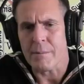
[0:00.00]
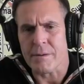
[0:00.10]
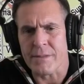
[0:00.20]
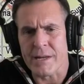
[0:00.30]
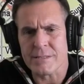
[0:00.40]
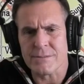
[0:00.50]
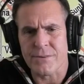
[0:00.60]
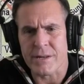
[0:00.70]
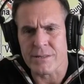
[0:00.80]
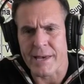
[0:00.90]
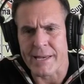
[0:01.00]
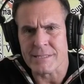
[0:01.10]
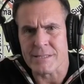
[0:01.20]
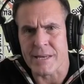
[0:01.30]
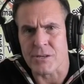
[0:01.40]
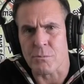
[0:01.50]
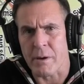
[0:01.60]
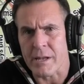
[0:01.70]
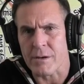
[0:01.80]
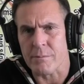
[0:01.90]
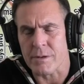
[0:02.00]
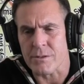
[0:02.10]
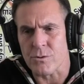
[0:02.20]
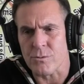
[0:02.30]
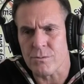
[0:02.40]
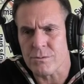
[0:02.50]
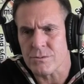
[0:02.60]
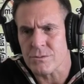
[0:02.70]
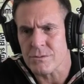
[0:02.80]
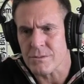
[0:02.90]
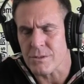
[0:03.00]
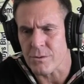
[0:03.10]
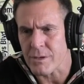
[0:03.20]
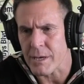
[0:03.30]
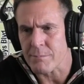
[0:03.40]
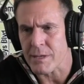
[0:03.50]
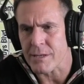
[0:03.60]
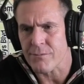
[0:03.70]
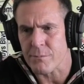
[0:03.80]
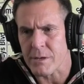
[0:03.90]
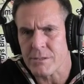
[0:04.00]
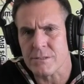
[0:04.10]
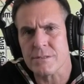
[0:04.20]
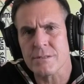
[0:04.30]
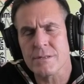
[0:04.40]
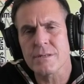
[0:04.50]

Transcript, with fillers: I mean, that's fantastic that you met him and you kept that information.